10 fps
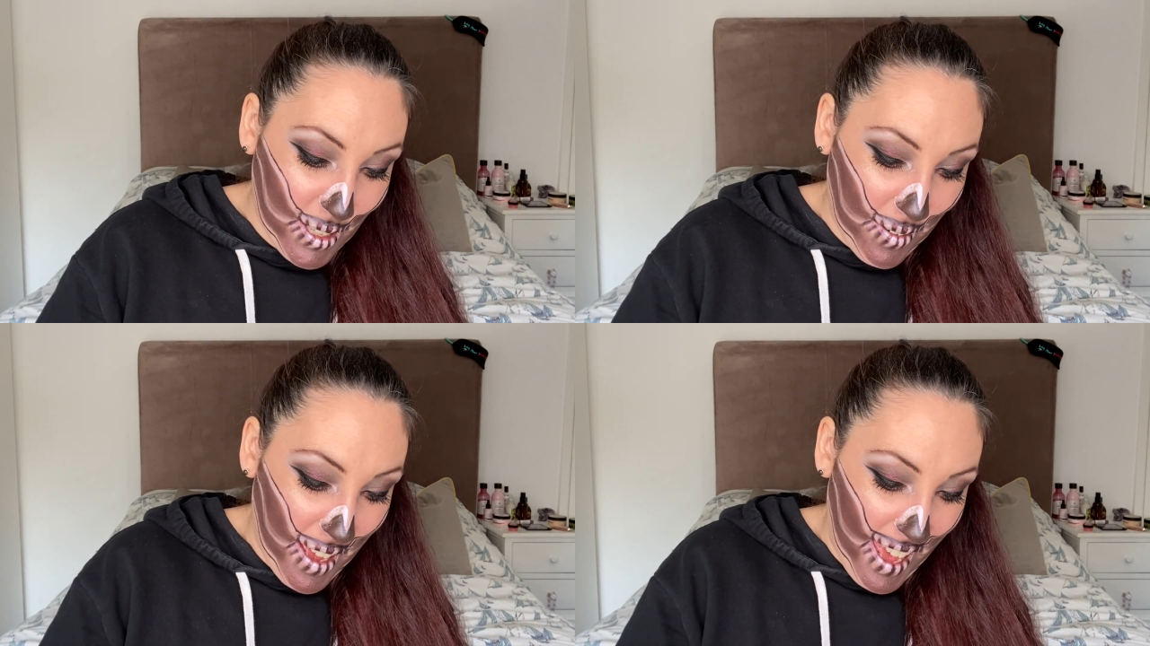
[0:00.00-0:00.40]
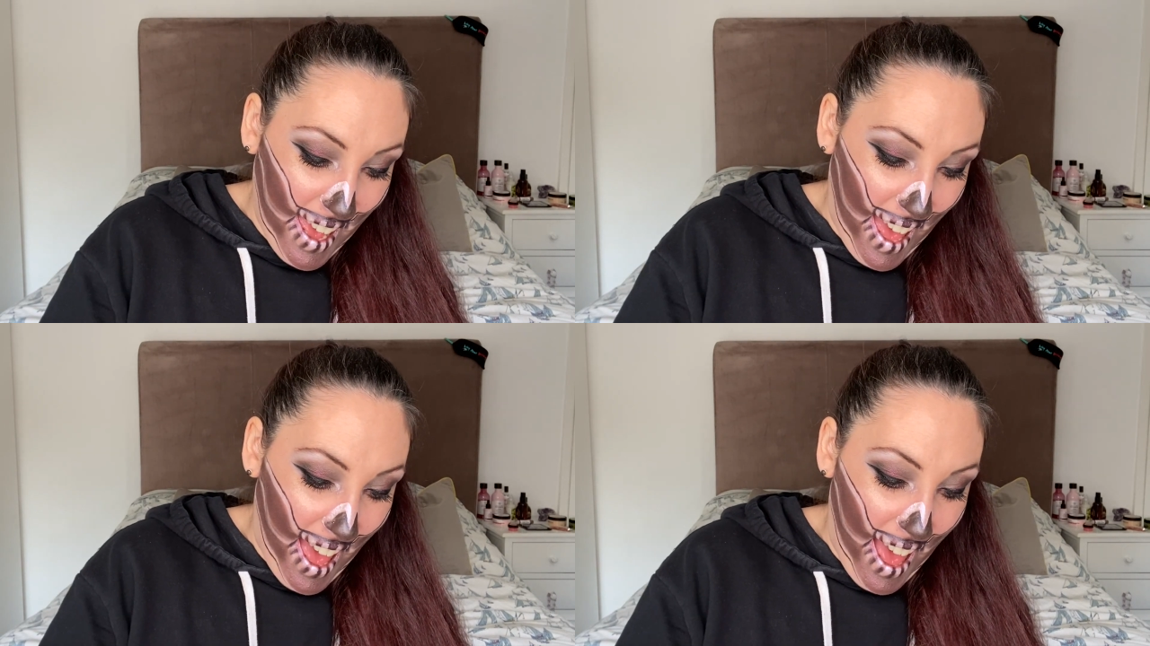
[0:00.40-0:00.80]
to
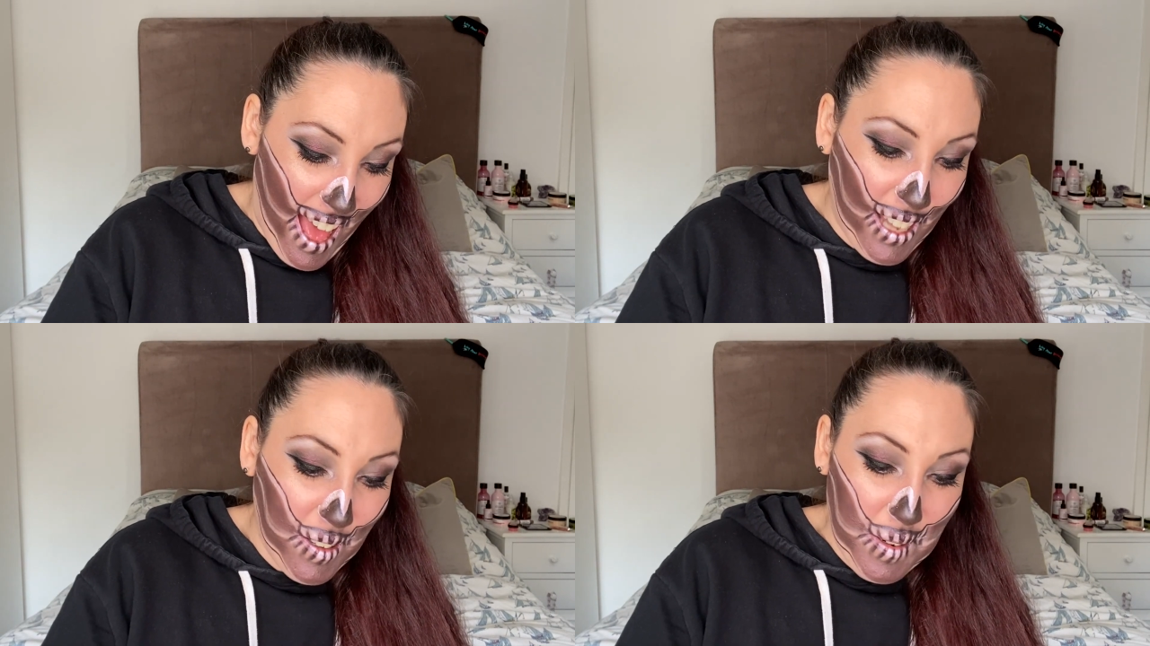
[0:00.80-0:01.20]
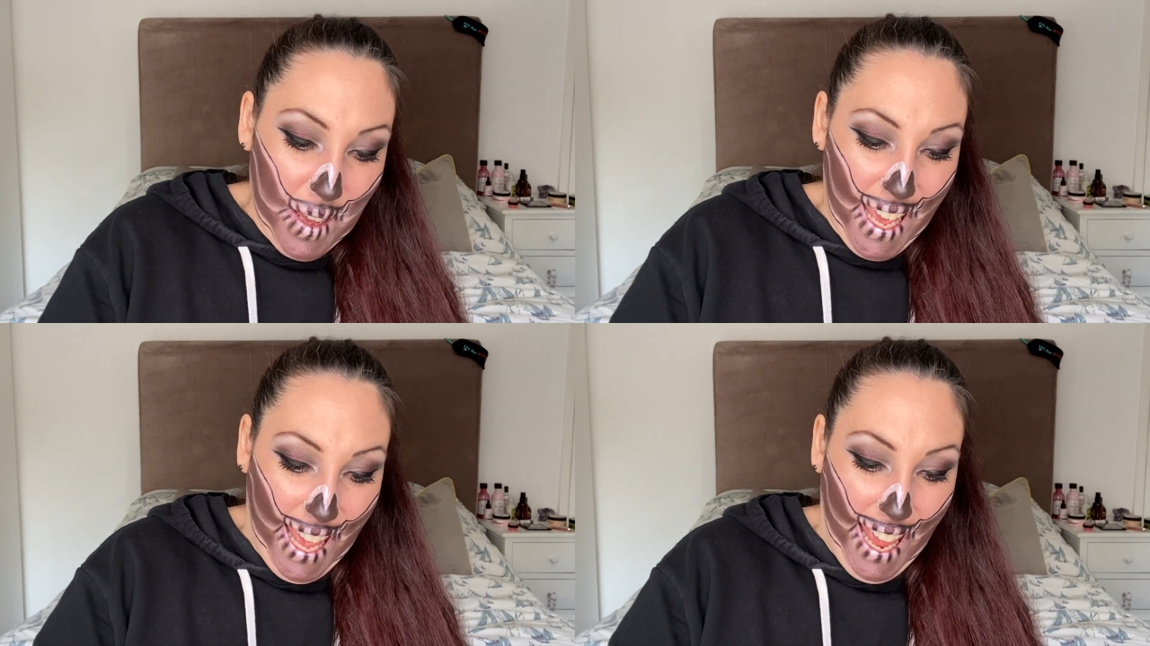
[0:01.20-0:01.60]
it at
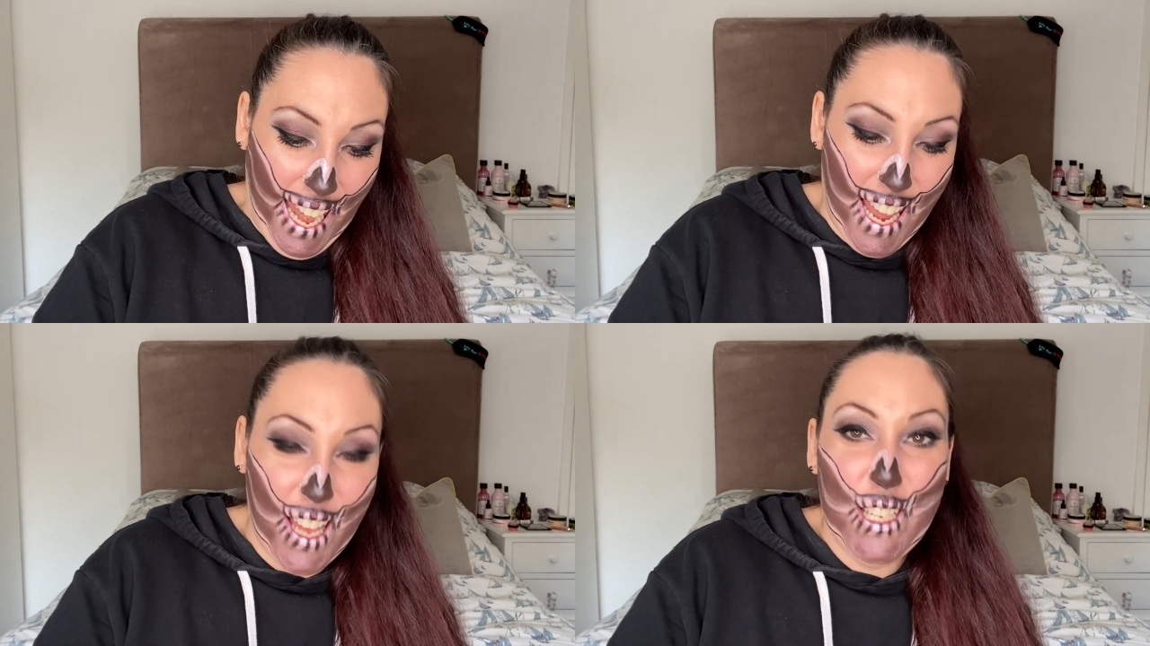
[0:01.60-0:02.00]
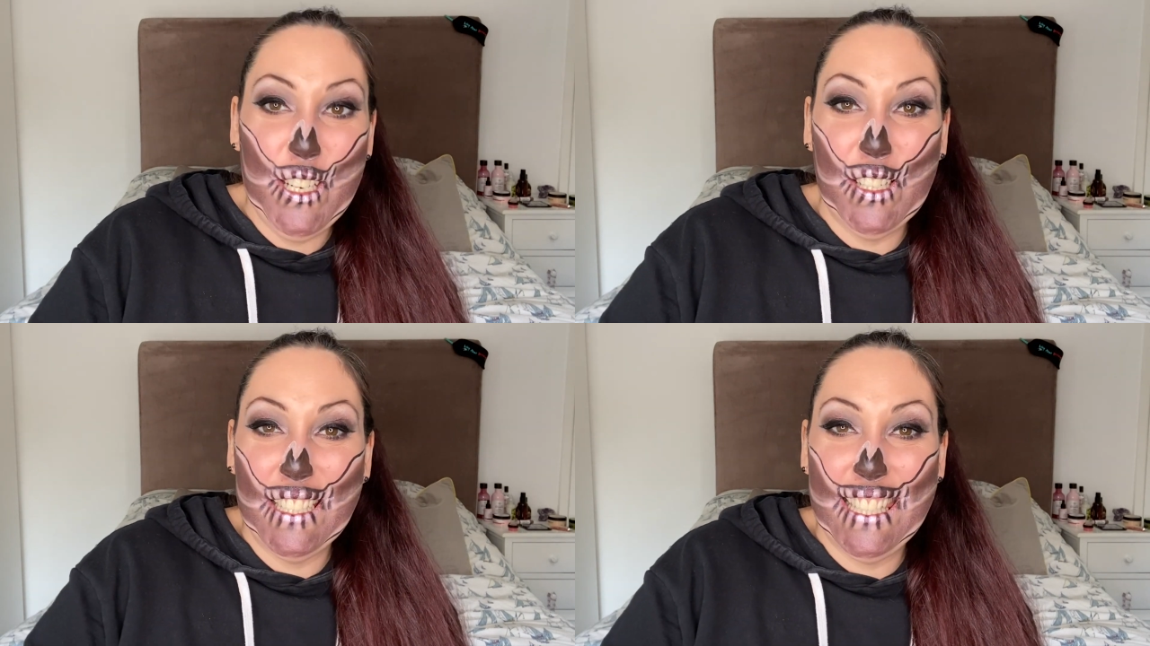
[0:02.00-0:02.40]
Halloween,
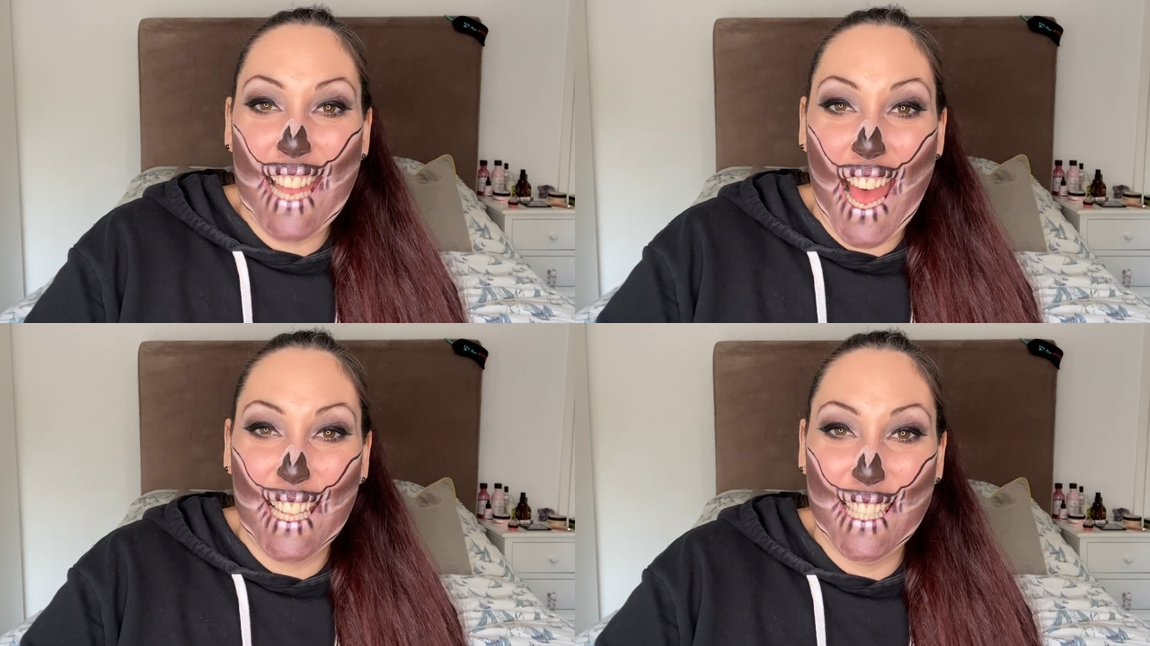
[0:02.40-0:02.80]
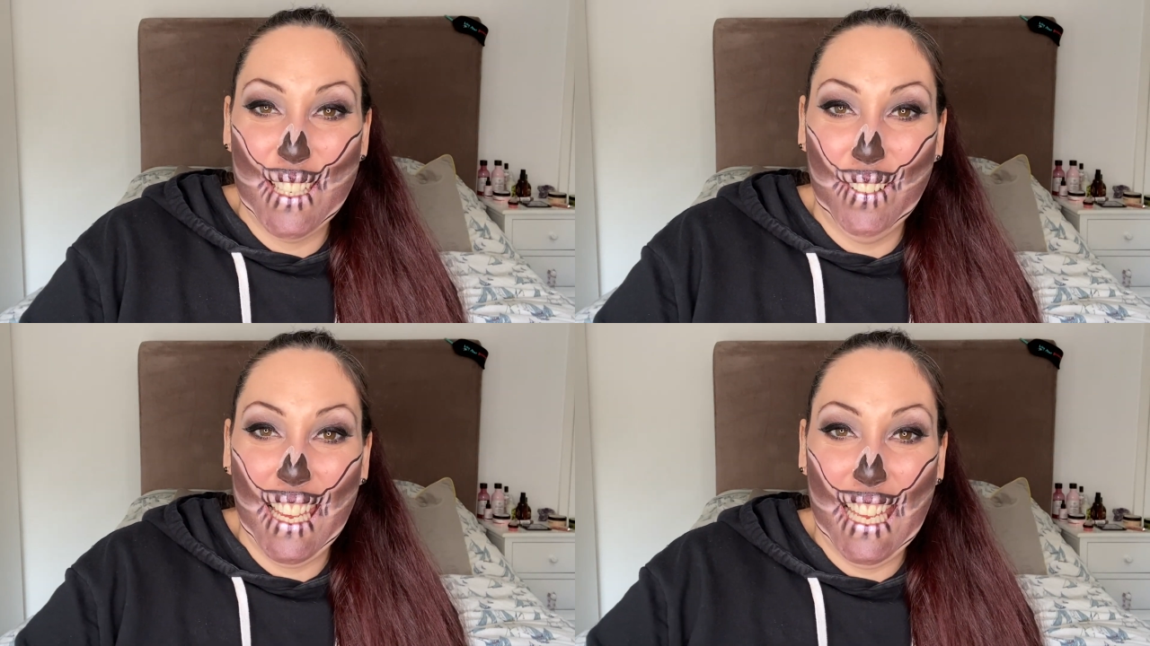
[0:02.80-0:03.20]
just add to it.